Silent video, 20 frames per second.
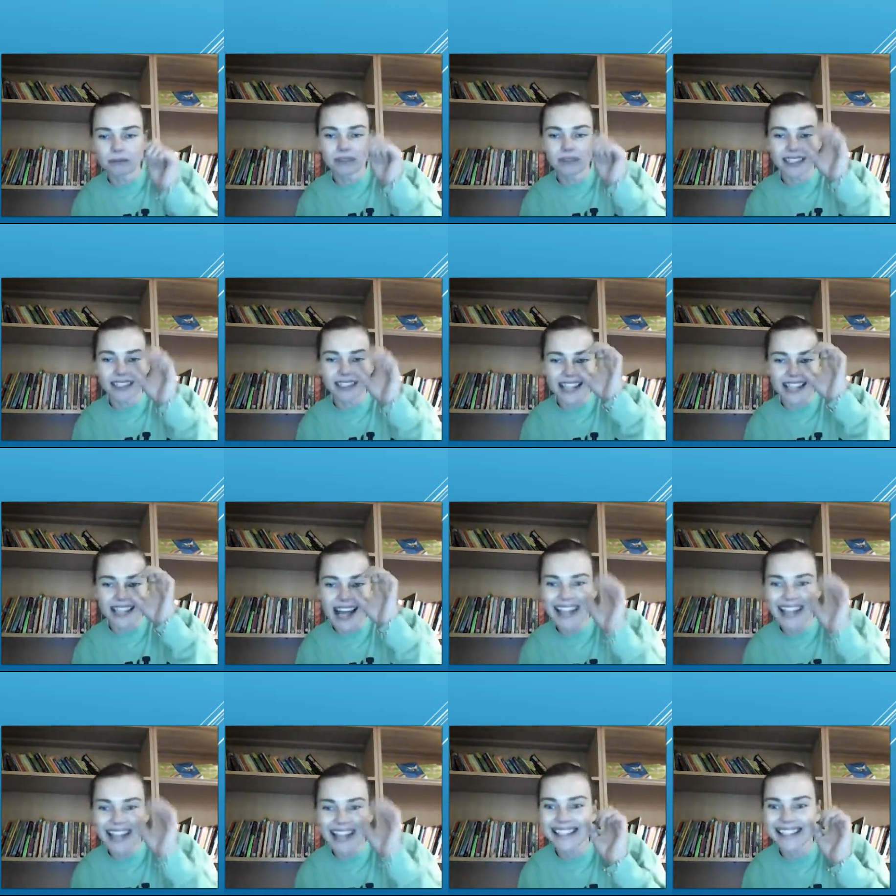
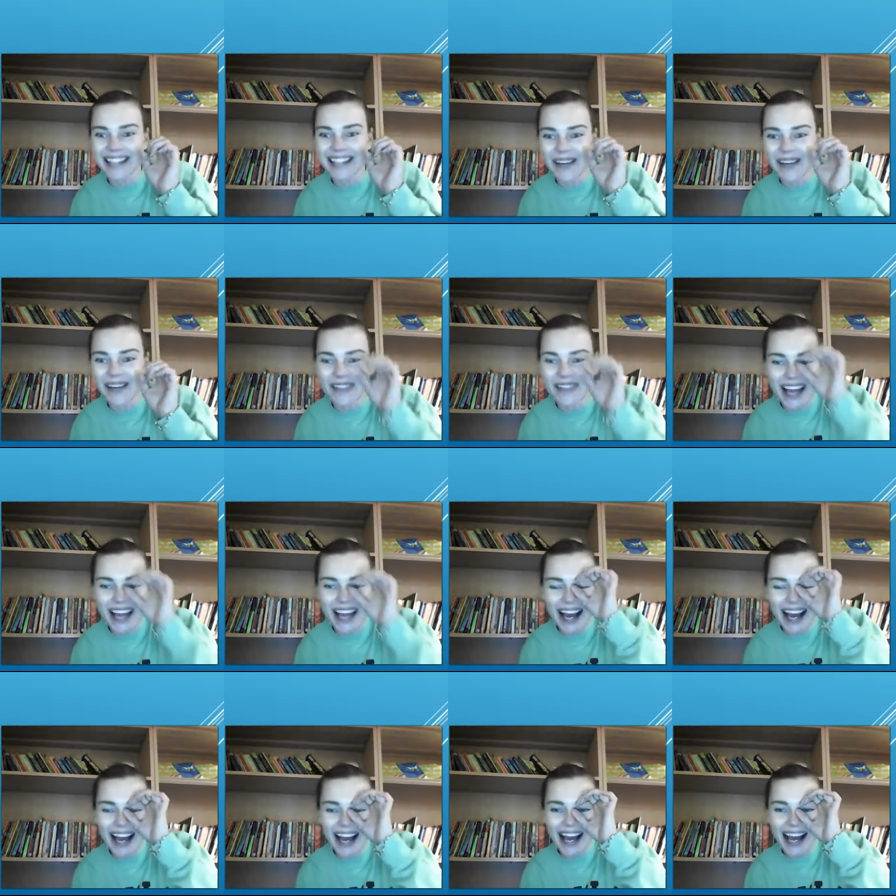Next up,
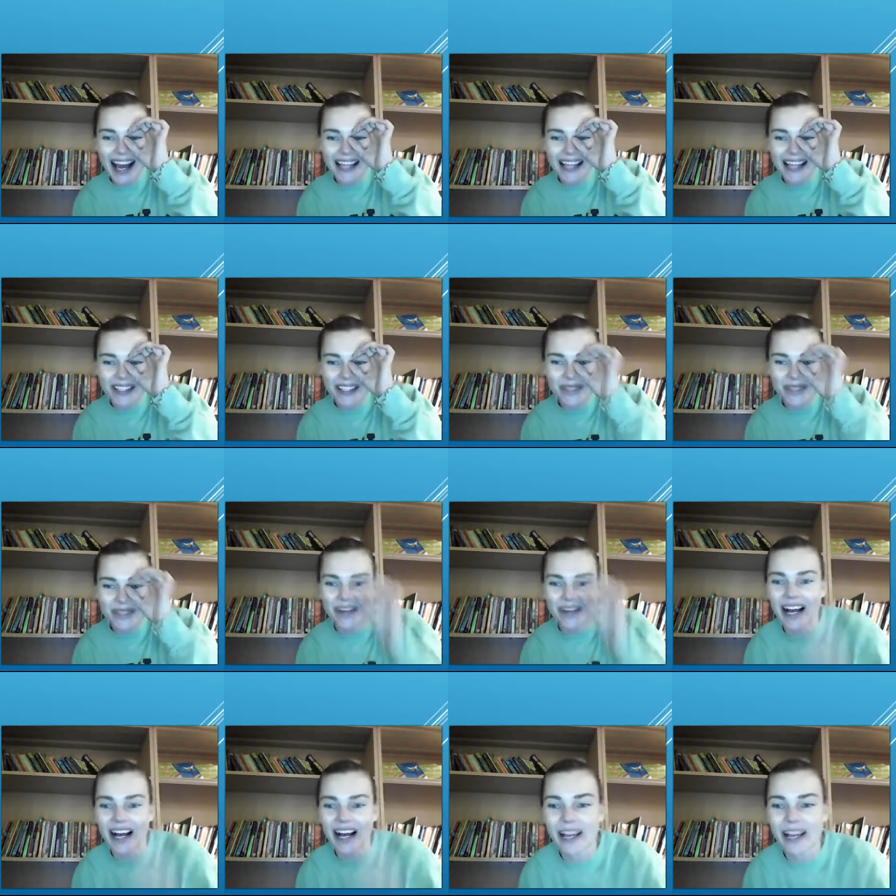I
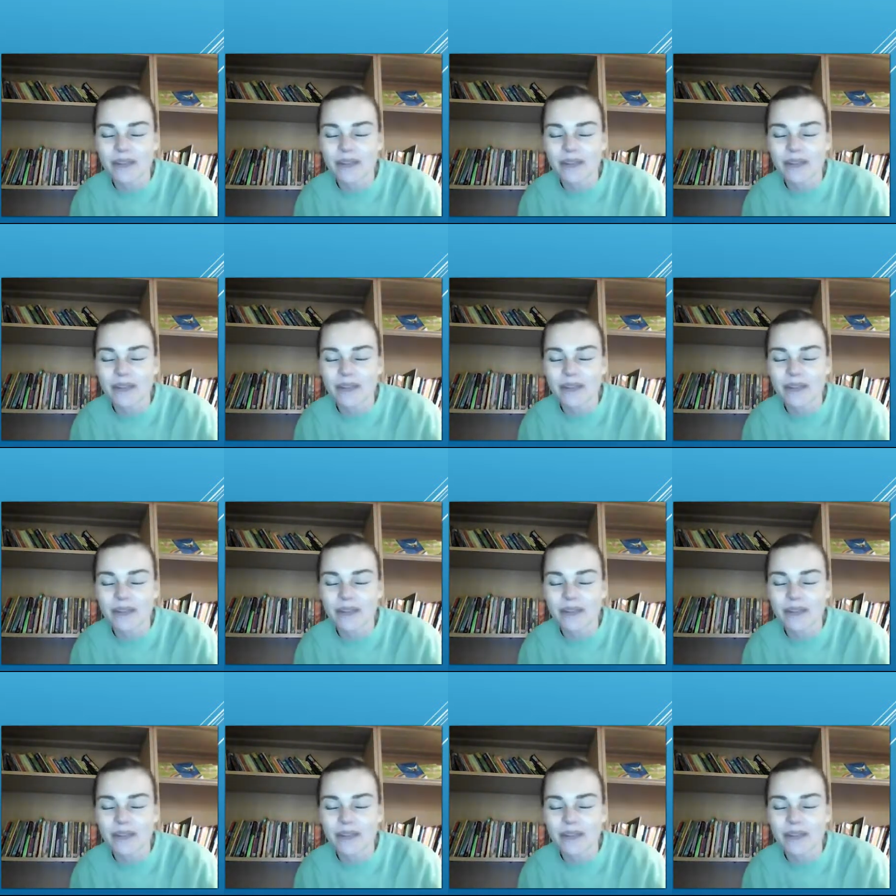spy